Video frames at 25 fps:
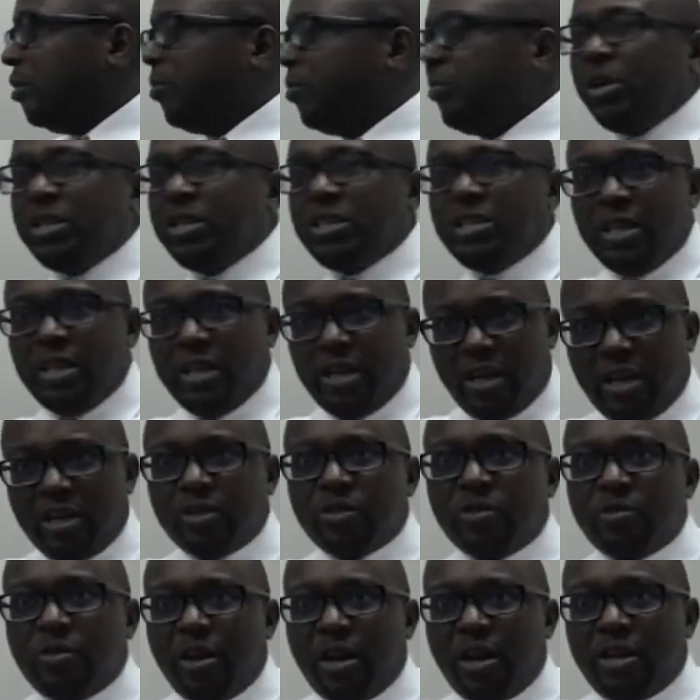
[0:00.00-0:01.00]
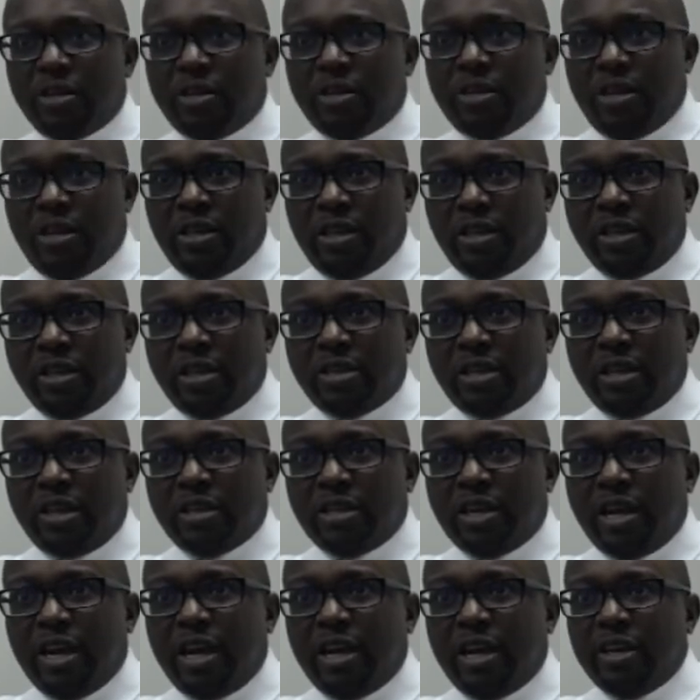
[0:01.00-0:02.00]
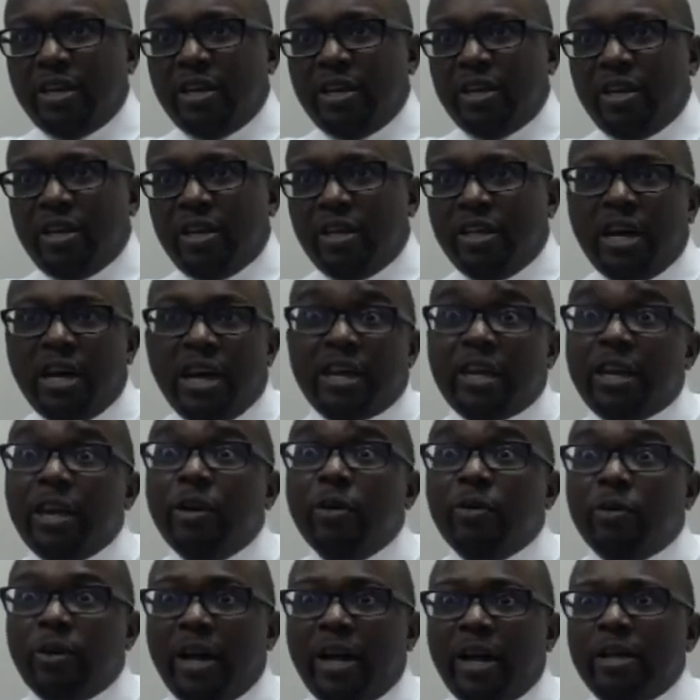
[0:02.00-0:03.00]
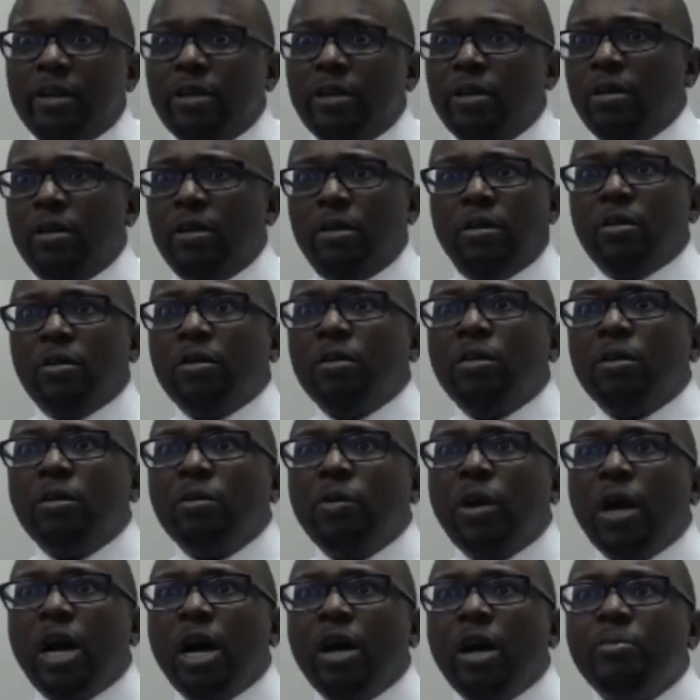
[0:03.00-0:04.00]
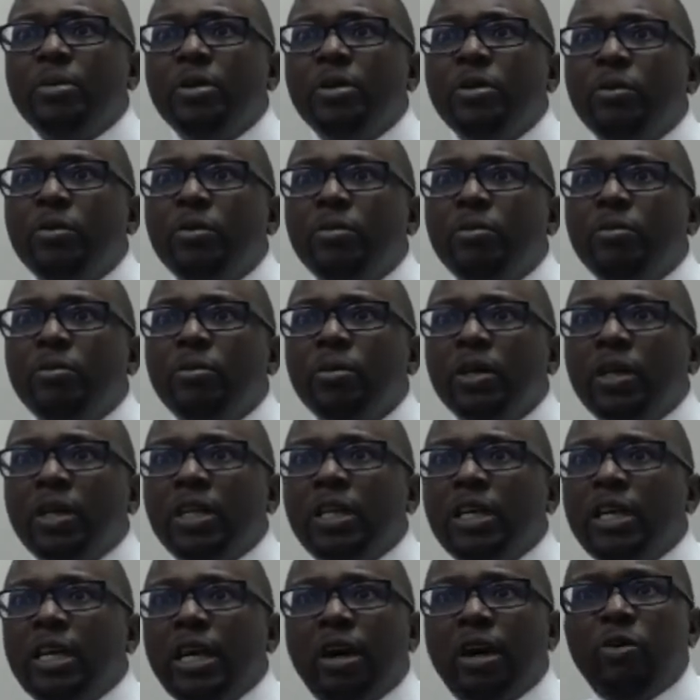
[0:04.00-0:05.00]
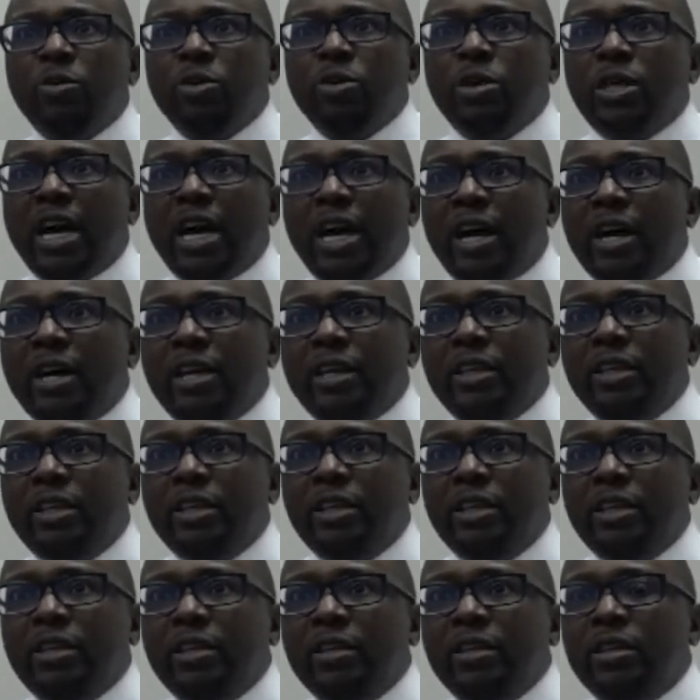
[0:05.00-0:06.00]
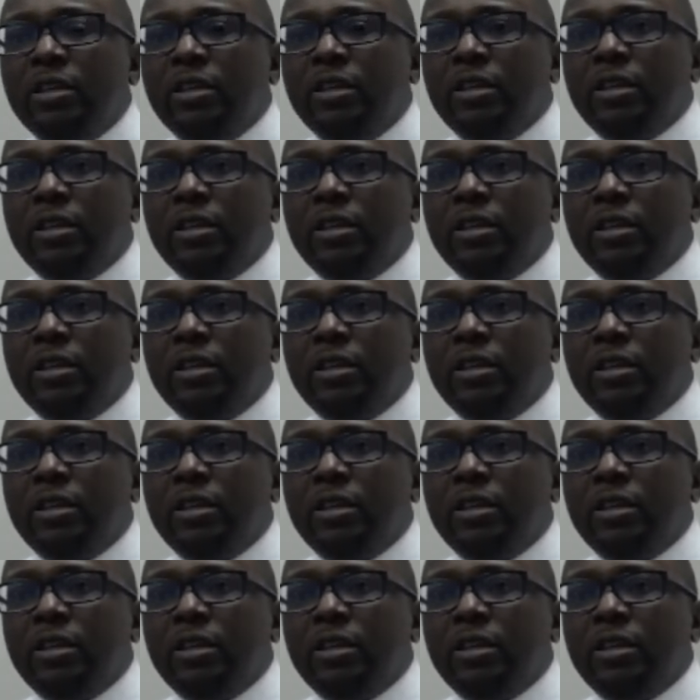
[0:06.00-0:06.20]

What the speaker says: the president entourage, SSS guy. He got killed, right? What happened to him? The guy who died in